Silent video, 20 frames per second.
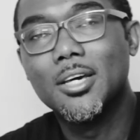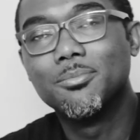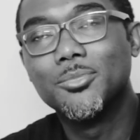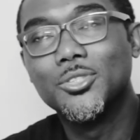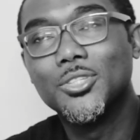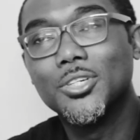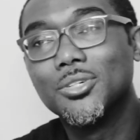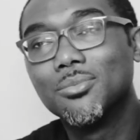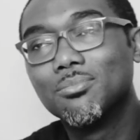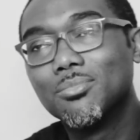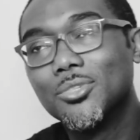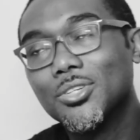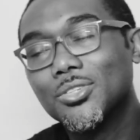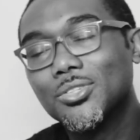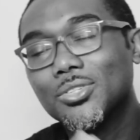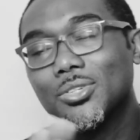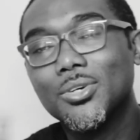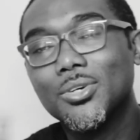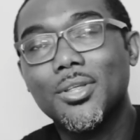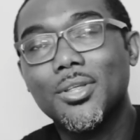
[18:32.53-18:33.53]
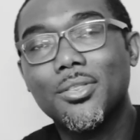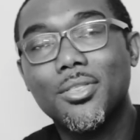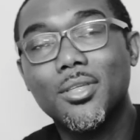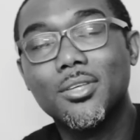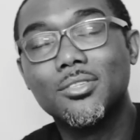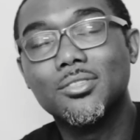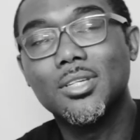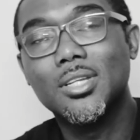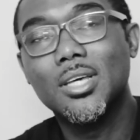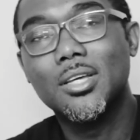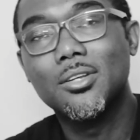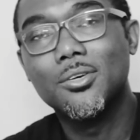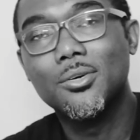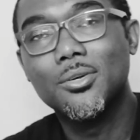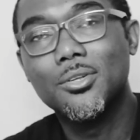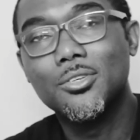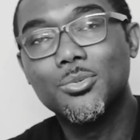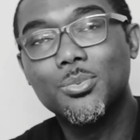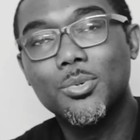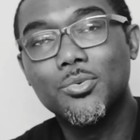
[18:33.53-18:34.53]
So those are the things that I
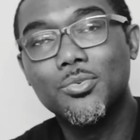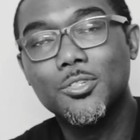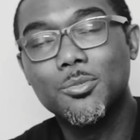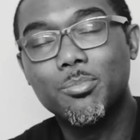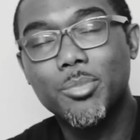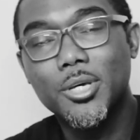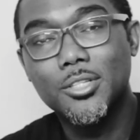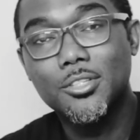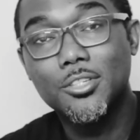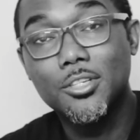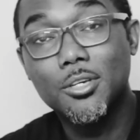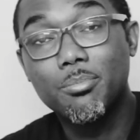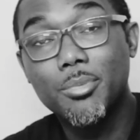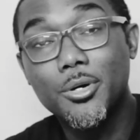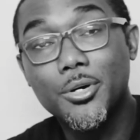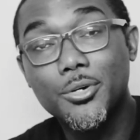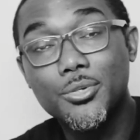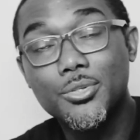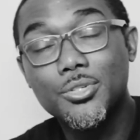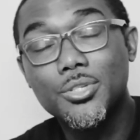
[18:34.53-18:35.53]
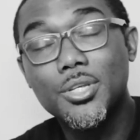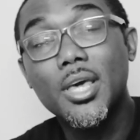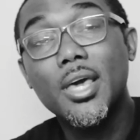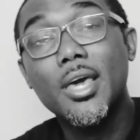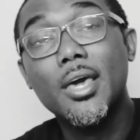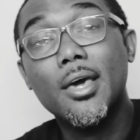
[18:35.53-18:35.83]
noticed with respect to your pose.